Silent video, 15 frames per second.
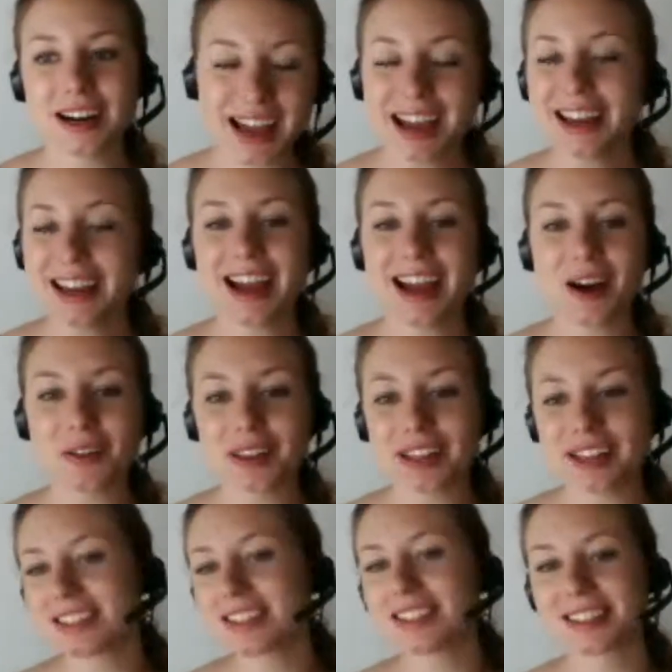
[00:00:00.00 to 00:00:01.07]
anyhow,
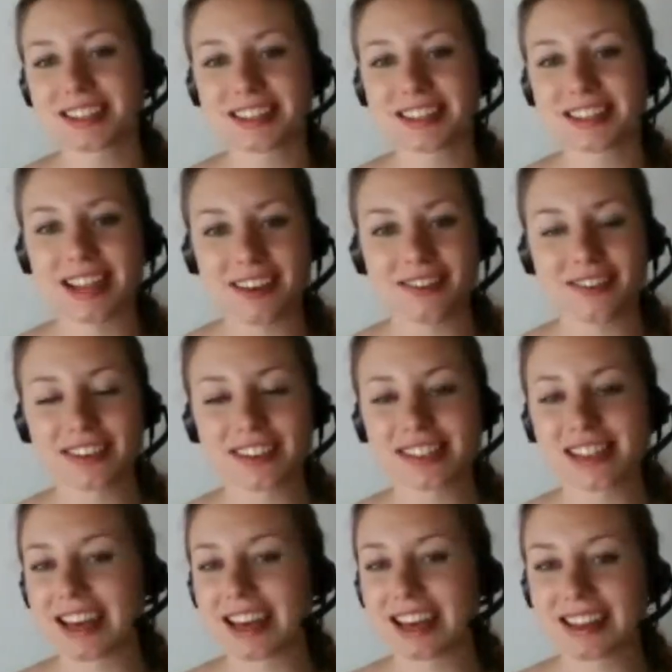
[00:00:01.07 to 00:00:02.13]
that's just life.
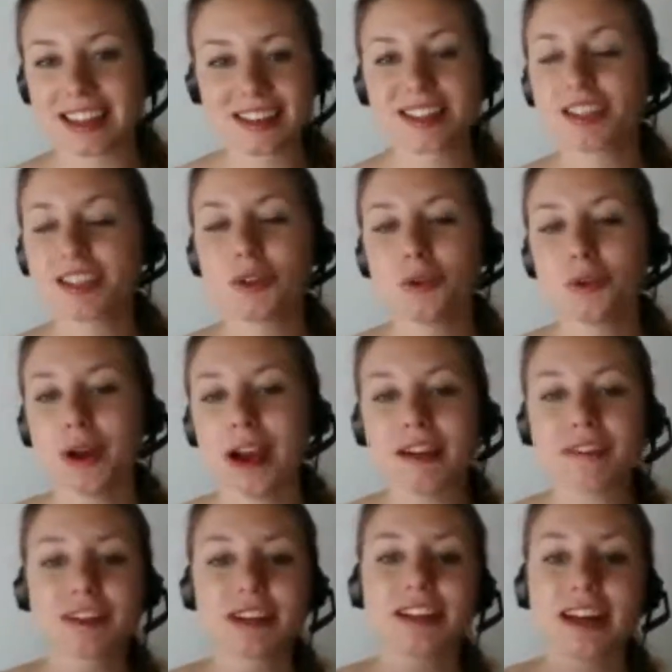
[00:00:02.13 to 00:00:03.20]
It's like to
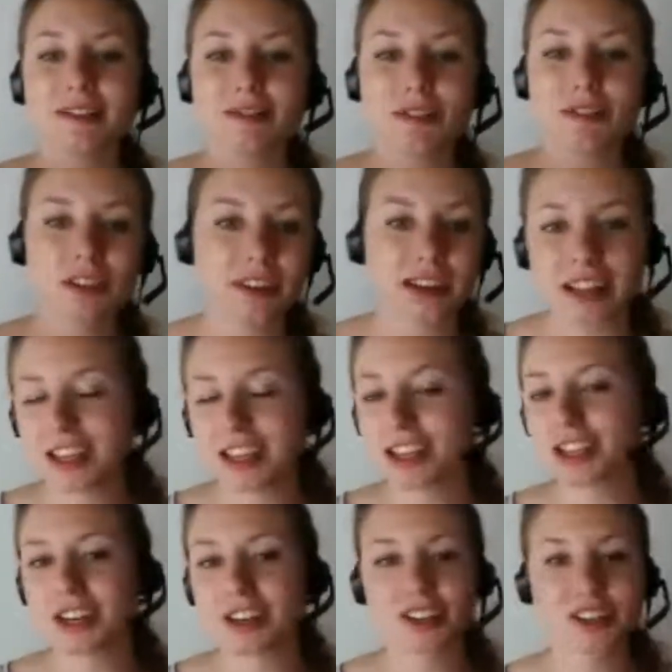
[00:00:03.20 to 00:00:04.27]
every level of
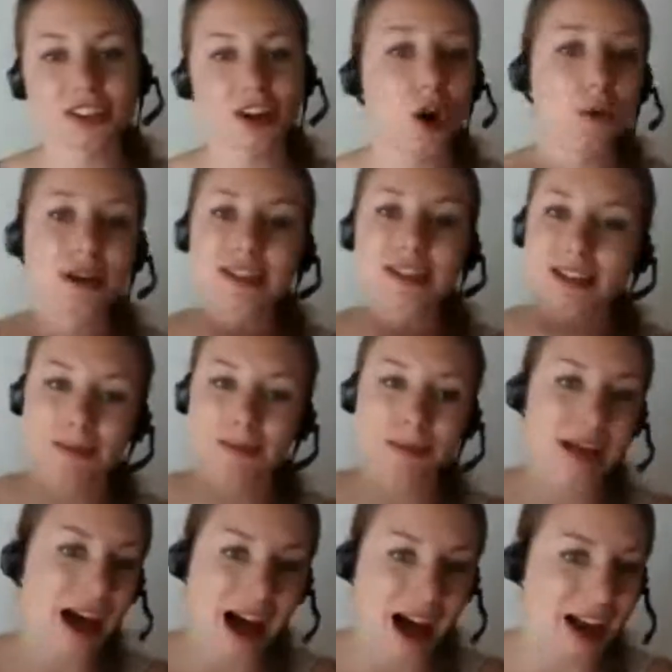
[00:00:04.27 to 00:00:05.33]
English, there's always going to be
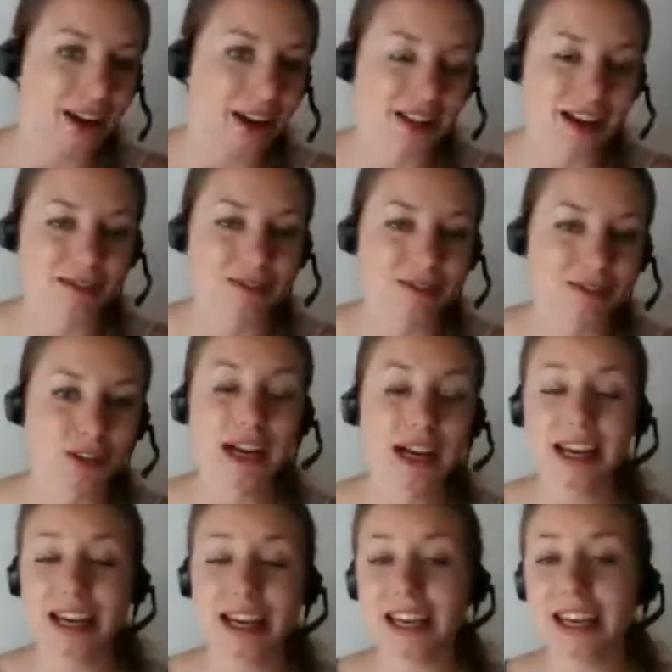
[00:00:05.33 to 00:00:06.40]
a higher level,
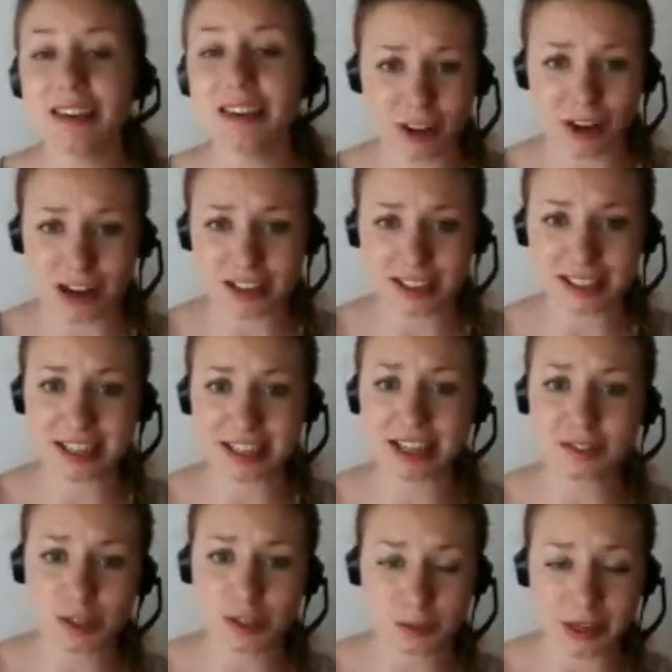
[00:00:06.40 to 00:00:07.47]
even for us
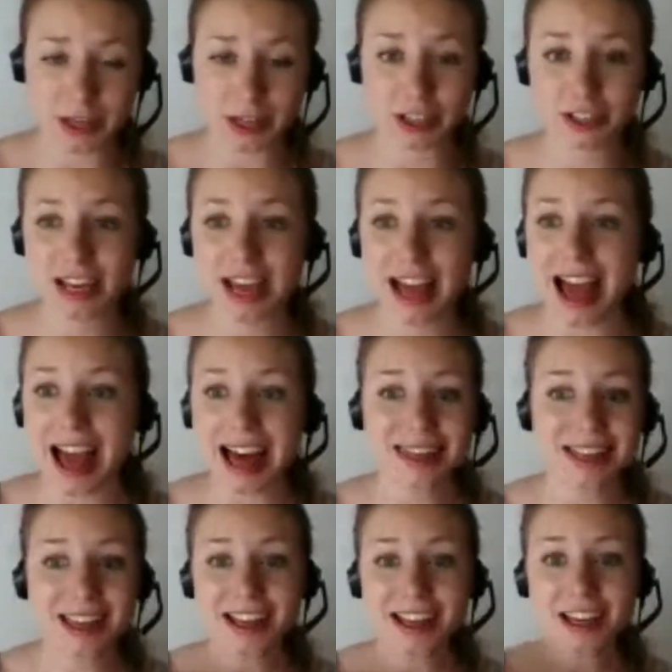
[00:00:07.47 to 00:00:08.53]
native speakers.
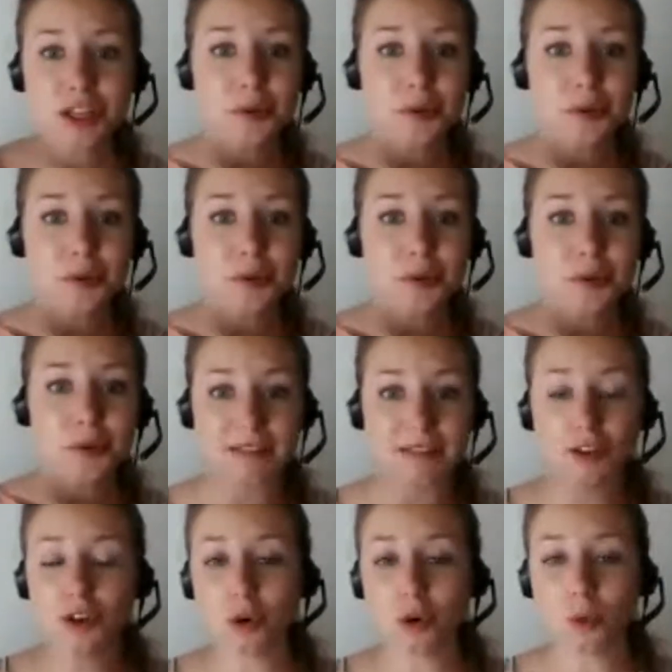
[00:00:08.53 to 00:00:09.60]
And then you get to a
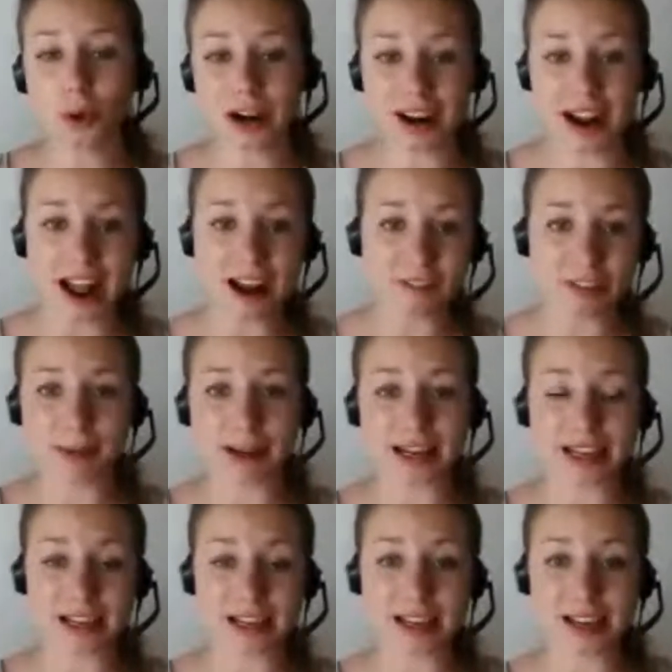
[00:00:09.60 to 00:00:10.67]
level where
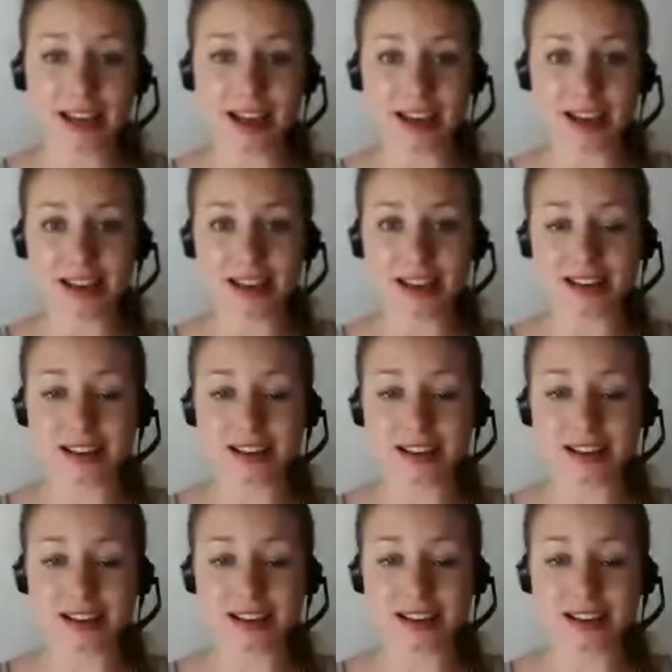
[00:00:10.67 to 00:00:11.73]
everybody is
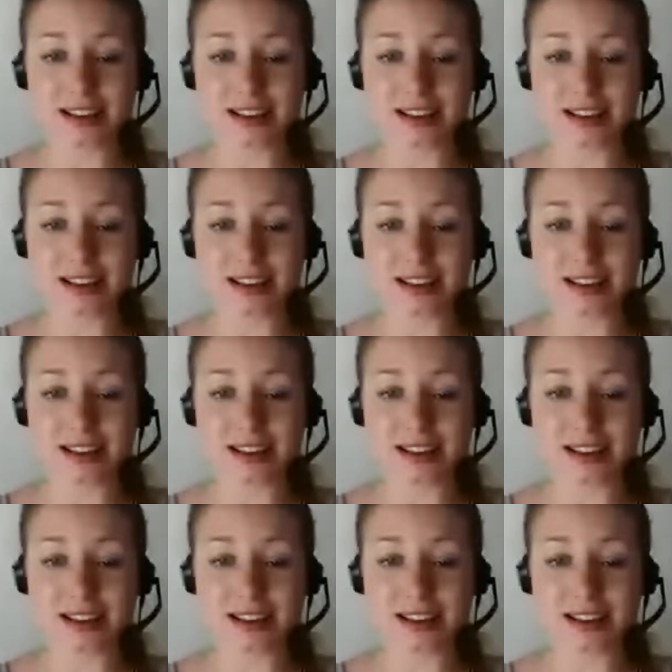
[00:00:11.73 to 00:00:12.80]
like a
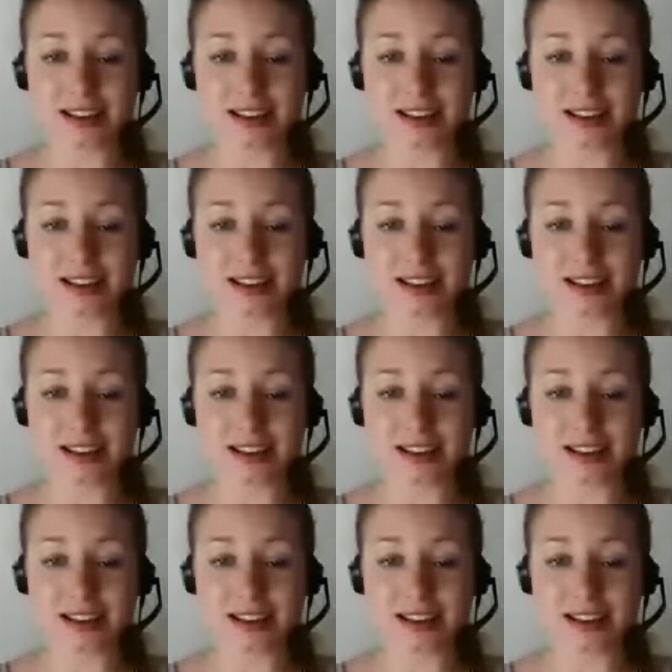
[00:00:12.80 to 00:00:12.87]
professional,